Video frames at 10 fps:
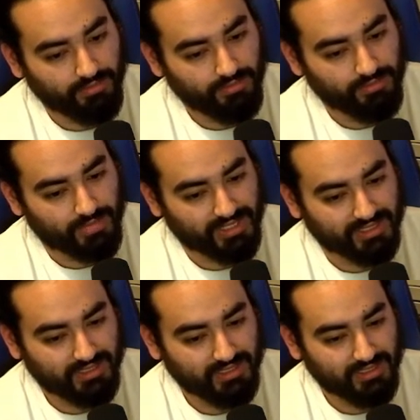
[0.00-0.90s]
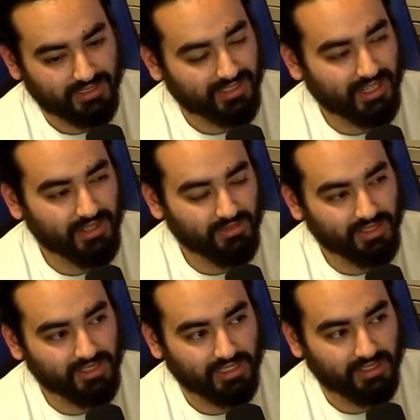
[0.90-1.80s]
because it's kind of
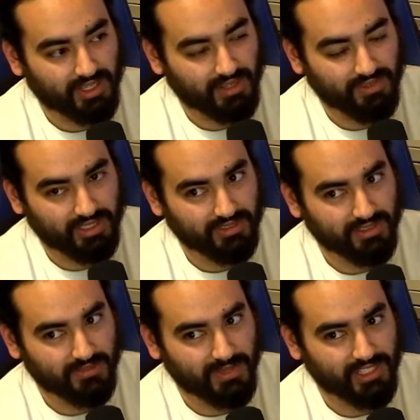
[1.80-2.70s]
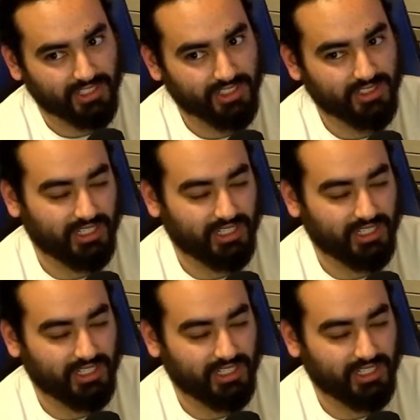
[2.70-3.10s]
weird that they're giving us this match.